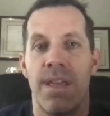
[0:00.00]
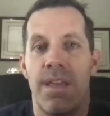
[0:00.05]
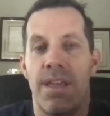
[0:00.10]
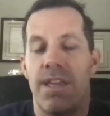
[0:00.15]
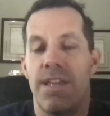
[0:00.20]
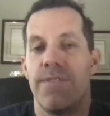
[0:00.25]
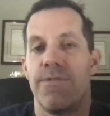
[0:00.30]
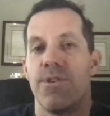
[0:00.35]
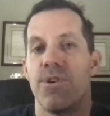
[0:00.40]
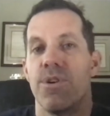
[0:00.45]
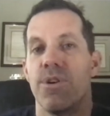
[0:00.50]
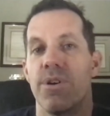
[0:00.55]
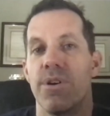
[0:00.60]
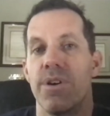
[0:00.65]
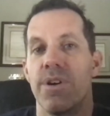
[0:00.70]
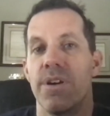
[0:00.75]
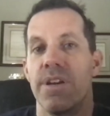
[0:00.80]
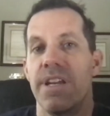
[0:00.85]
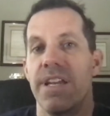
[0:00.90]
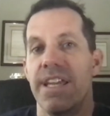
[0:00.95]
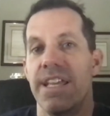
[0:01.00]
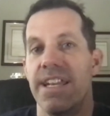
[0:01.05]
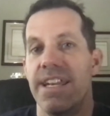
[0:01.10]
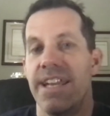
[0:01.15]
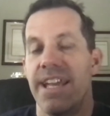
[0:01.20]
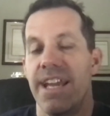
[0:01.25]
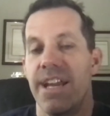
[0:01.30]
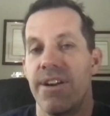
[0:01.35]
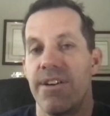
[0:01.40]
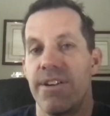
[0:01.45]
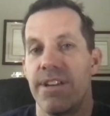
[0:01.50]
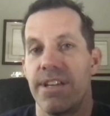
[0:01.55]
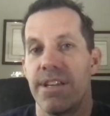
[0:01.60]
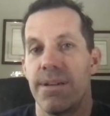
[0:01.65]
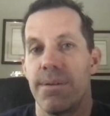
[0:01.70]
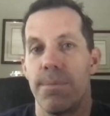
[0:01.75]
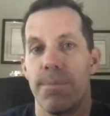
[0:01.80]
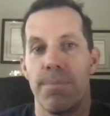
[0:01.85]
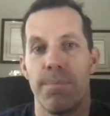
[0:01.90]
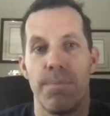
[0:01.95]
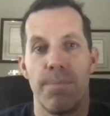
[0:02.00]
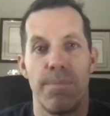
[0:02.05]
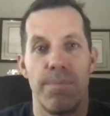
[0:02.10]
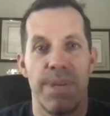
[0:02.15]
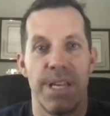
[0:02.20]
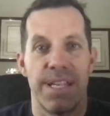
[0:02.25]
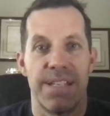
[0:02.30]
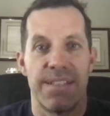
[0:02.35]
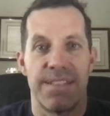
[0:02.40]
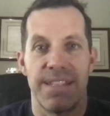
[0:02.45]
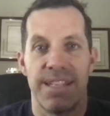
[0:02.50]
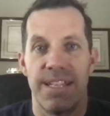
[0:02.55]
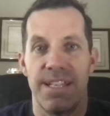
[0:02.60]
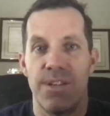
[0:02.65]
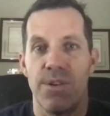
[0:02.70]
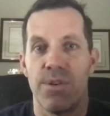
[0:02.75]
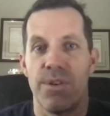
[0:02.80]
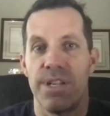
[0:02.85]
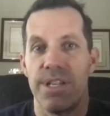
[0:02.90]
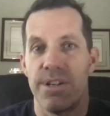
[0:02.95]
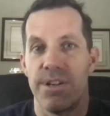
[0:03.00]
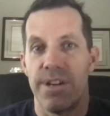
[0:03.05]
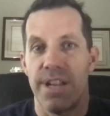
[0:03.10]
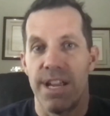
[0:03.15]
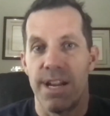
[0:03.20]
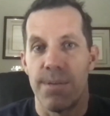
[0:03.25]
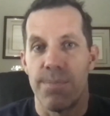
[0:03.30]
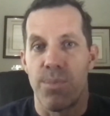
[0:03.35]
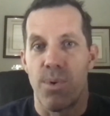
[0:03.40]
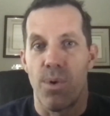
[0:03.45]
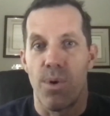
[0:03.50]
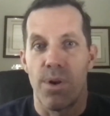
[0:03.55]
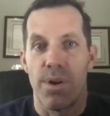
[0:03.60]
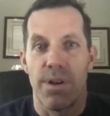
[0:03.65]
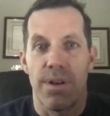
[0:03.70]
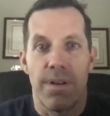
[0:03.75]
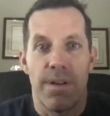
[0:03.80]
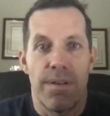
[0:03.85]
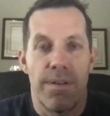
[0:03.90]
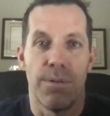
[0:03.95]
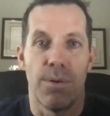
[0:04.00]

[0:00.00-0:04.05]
If you're in an area, big city or near an airport,